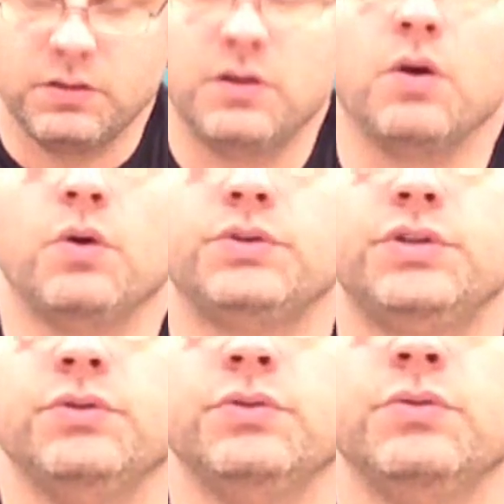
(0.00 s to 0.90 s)
go
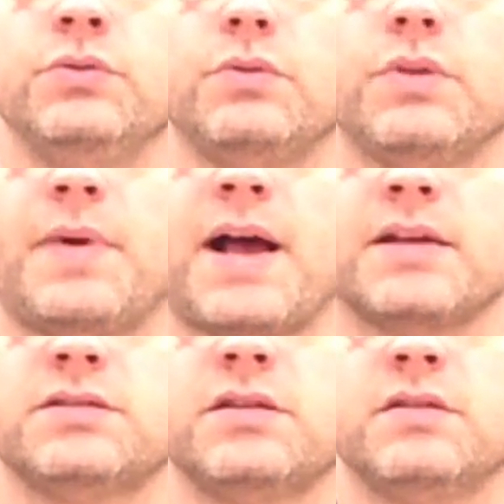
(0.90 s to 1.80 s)
to the
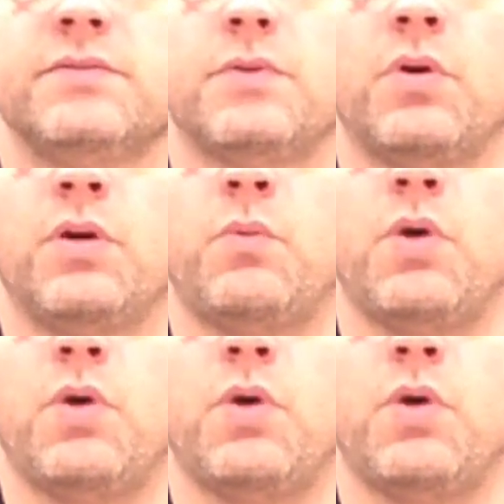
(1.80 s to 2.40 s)
positive or